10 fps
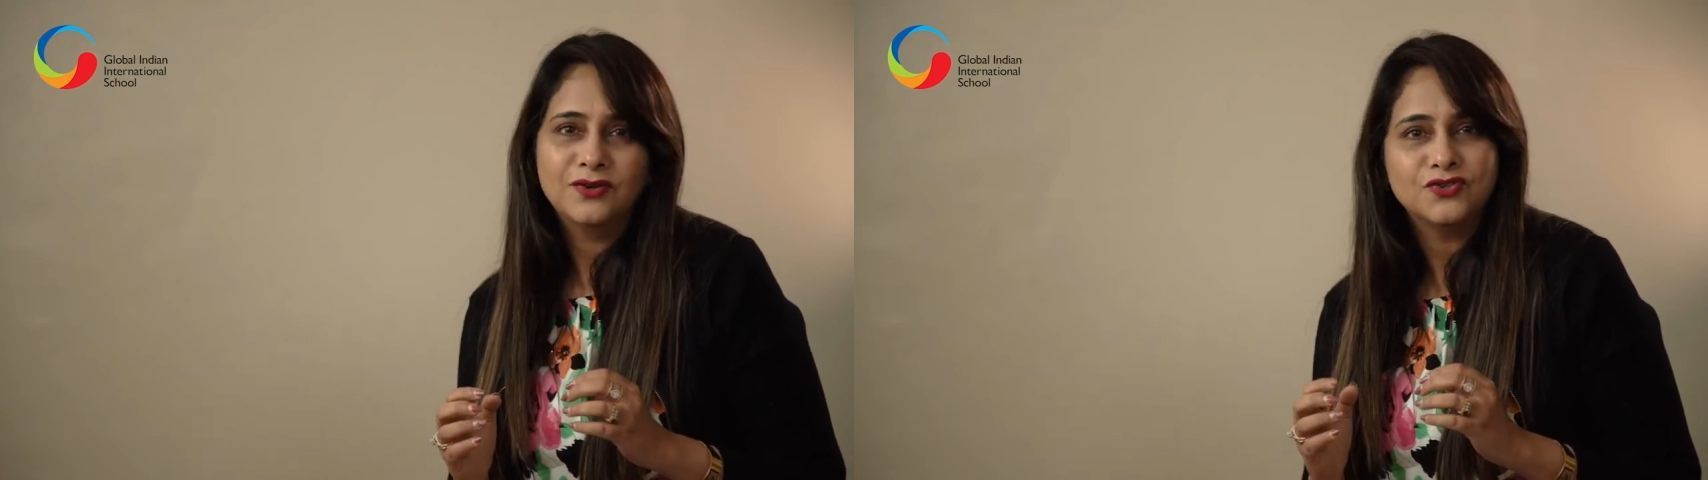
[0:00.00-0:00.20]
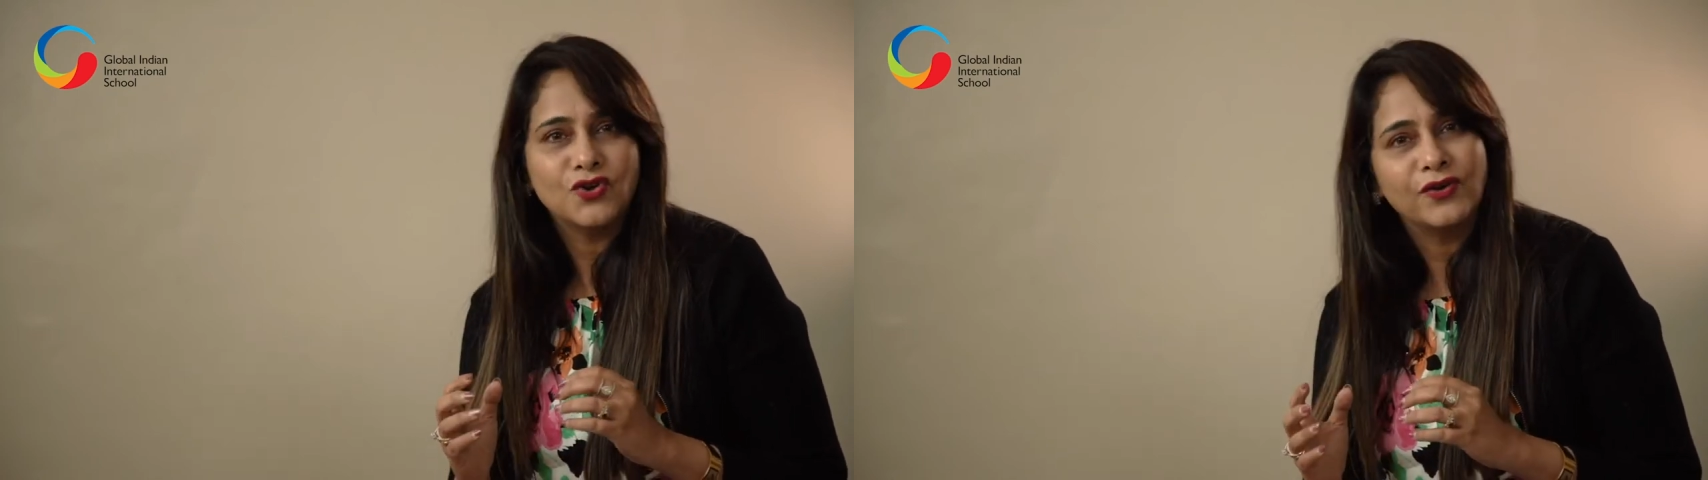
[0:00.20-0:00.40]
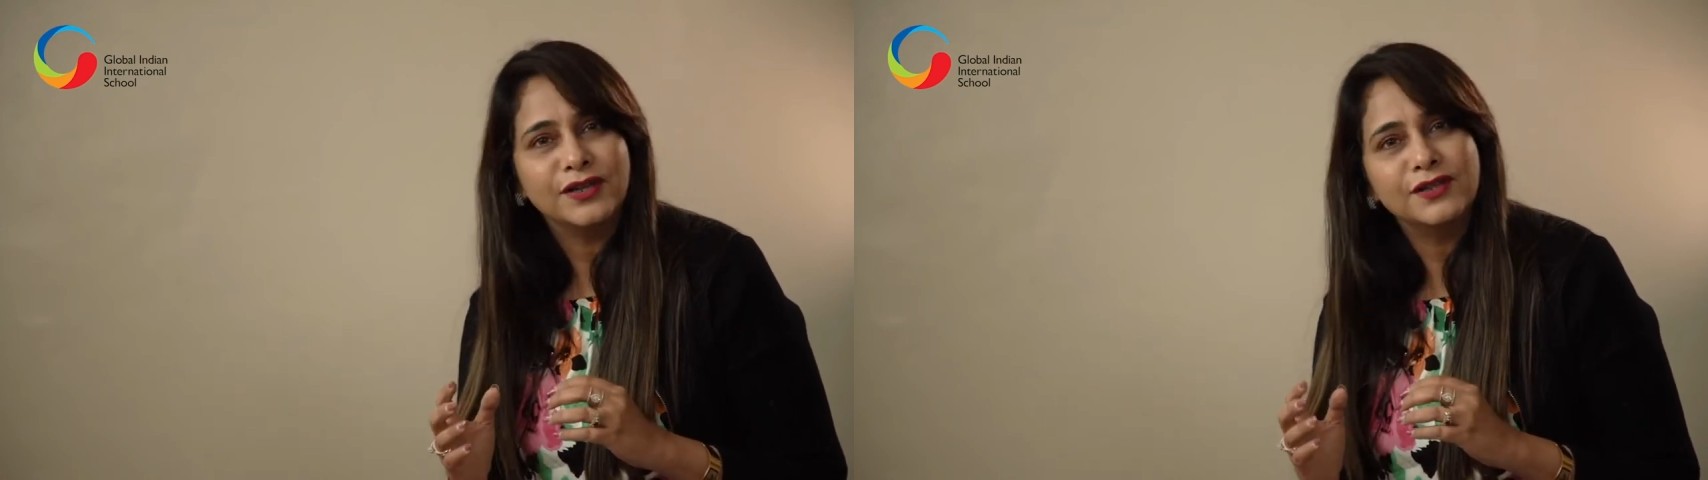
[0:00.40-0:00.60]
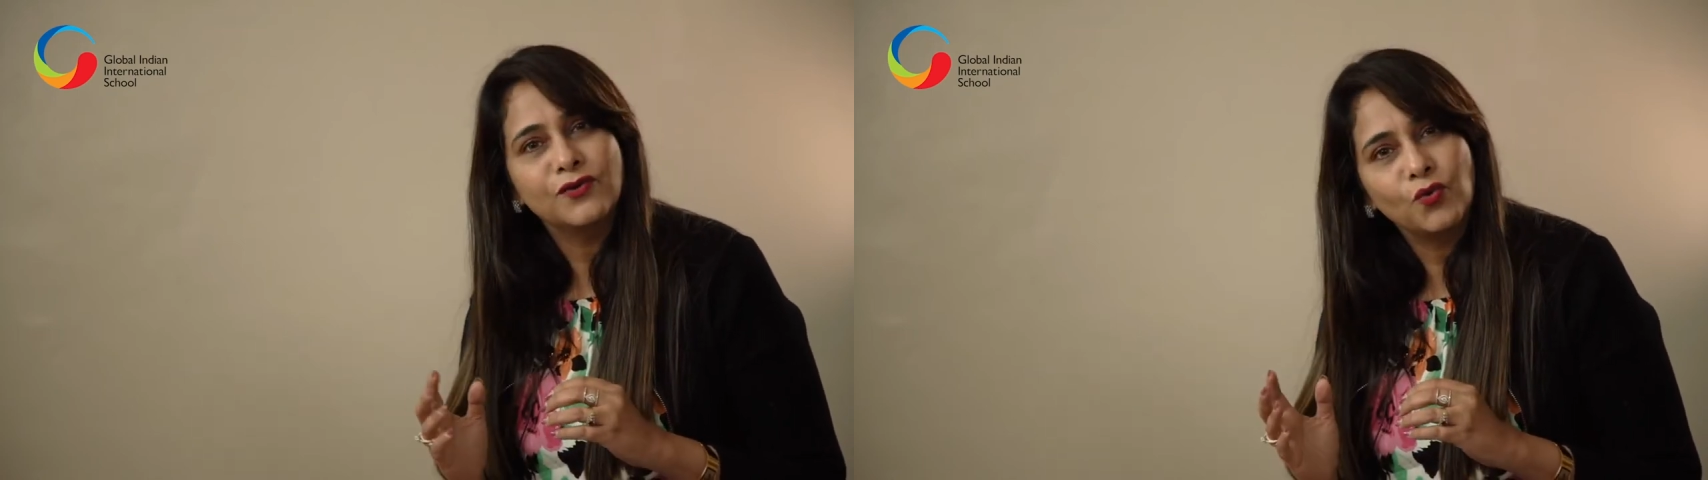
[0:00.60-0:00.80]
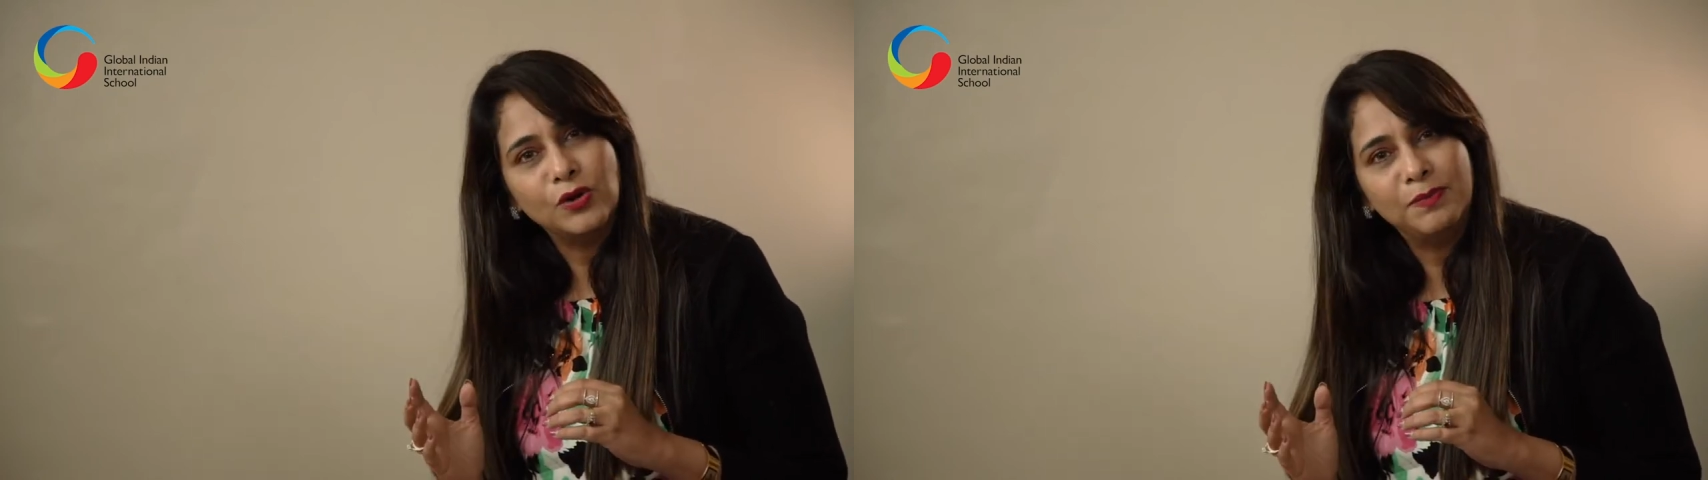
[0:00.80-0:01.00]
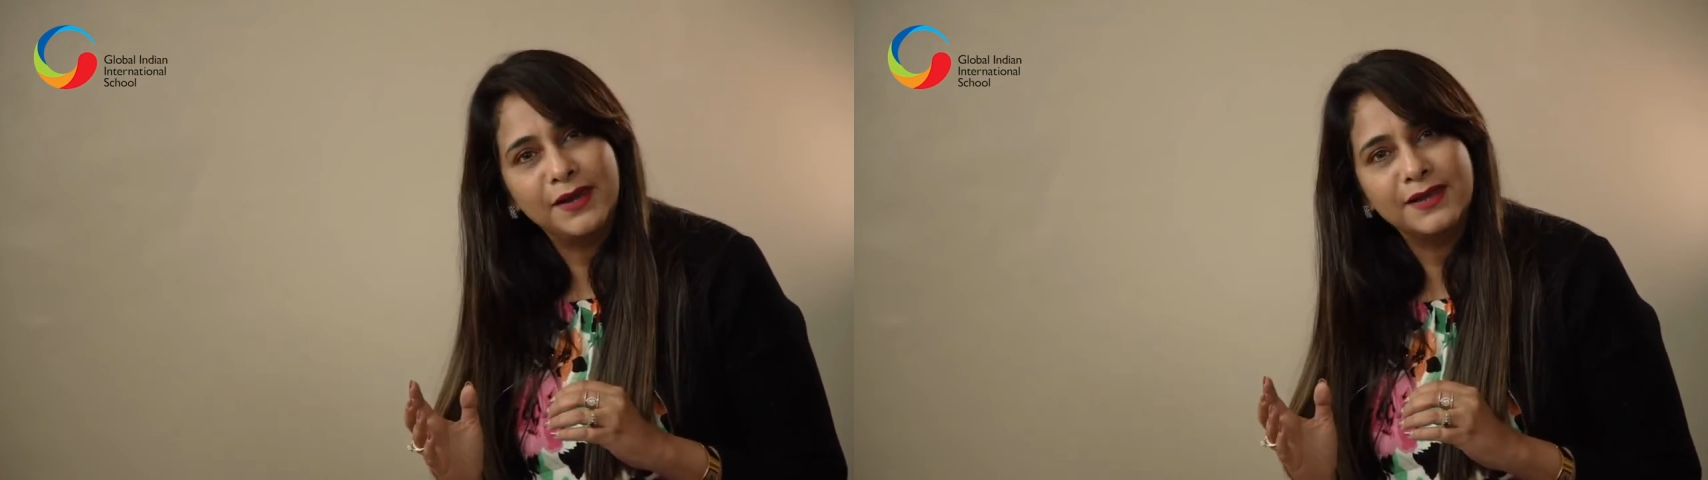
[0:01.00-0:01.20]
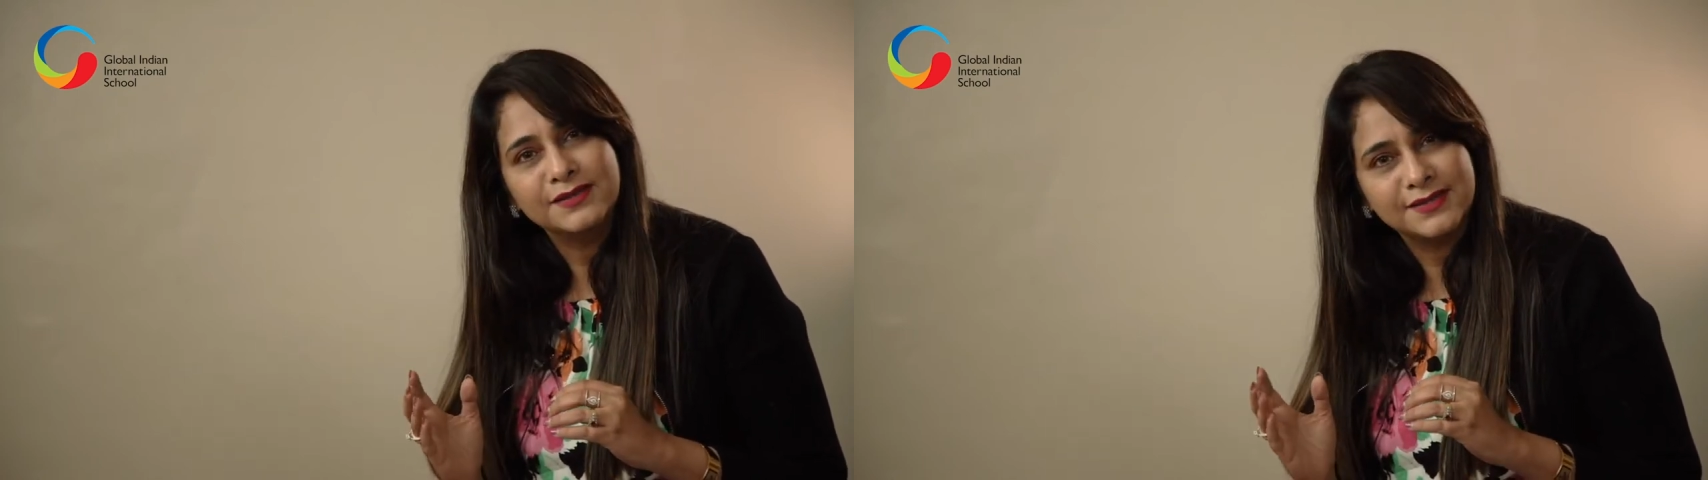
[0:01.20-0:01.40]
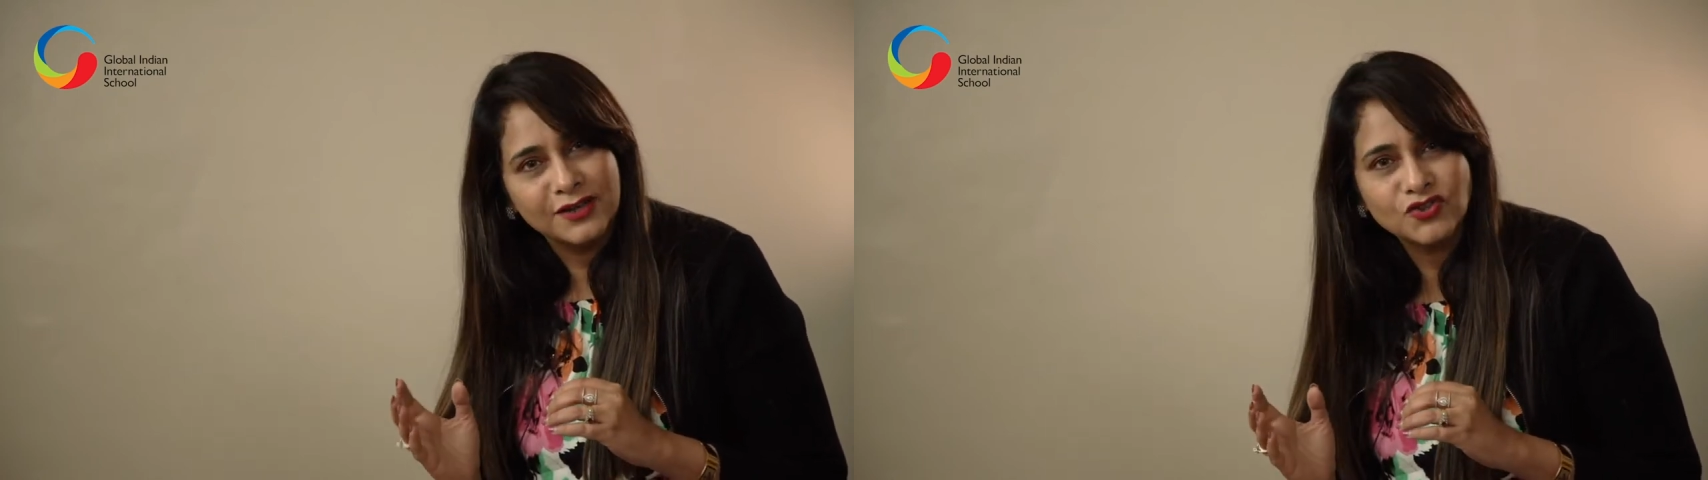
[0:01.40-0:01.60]
during the role-play
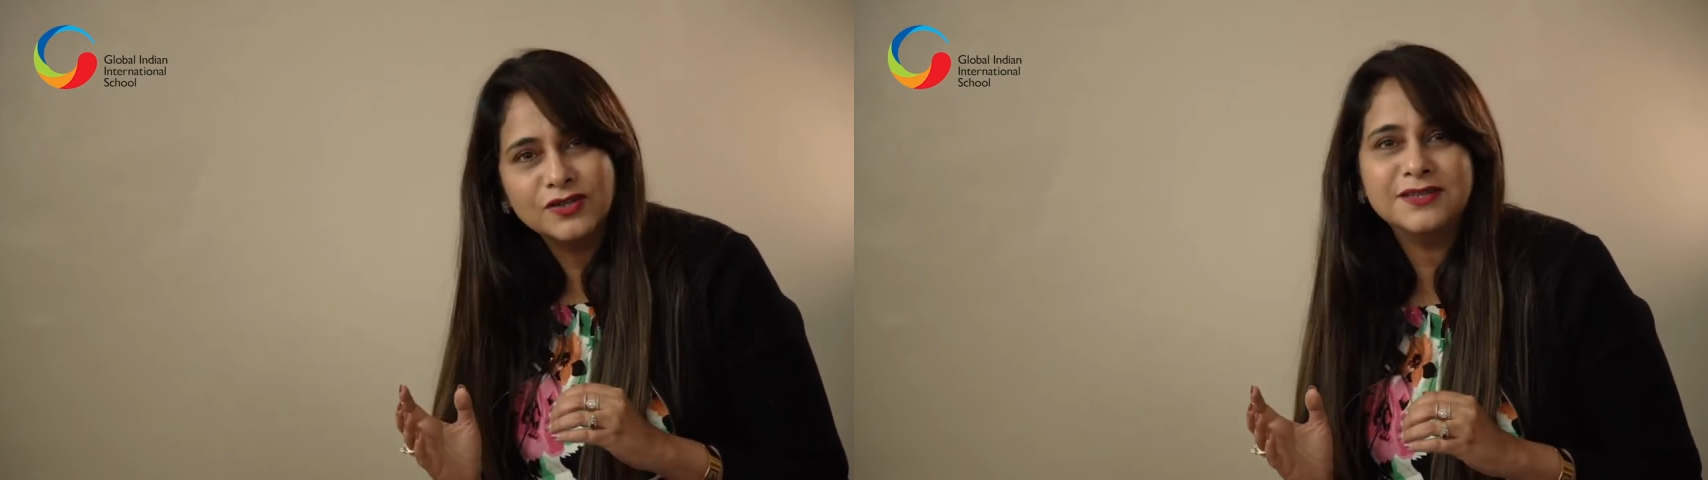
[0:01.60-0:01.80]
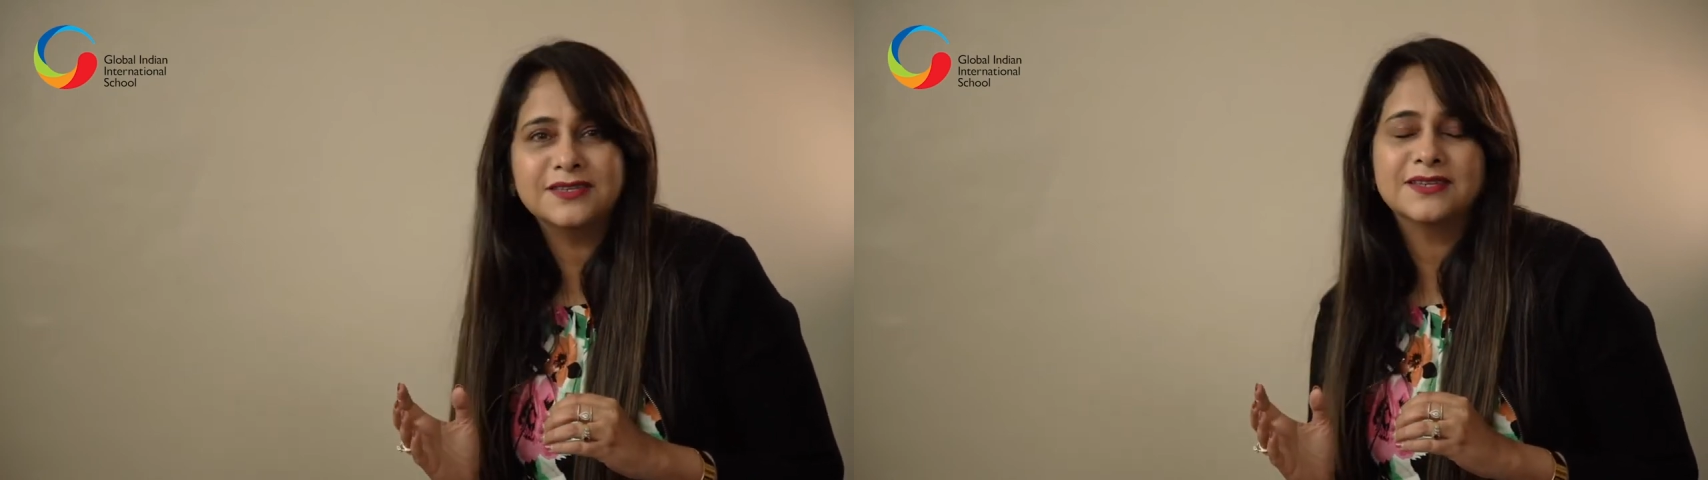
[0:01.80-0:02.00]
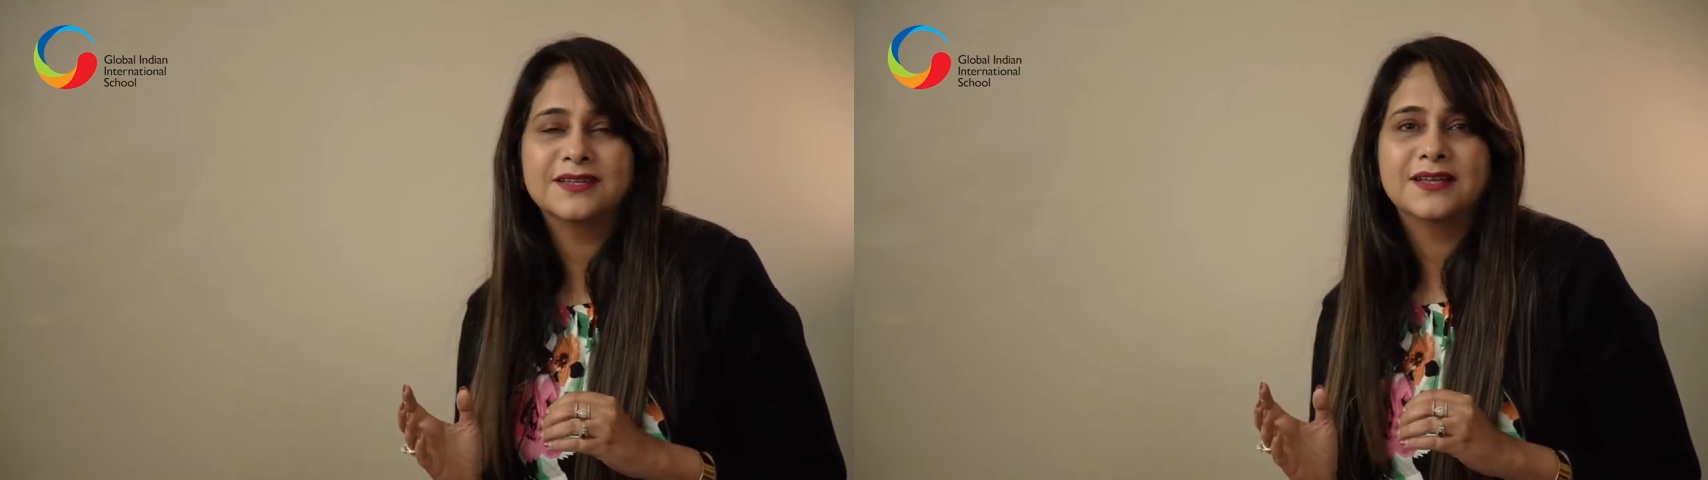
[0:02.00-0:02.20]
sessions.